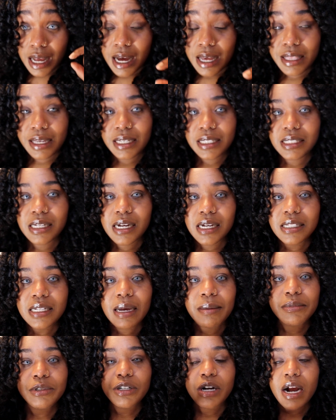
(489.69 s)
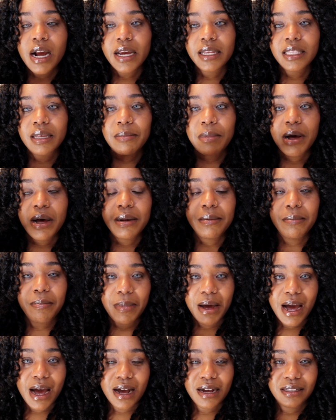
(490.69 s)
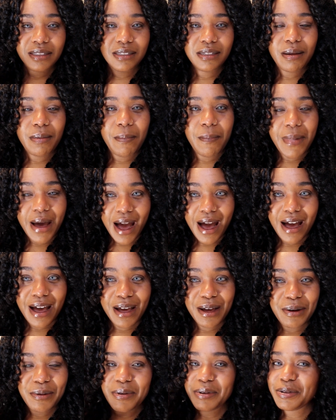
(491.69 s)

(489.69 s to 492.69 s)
I think it's because I'm trying them on back to back.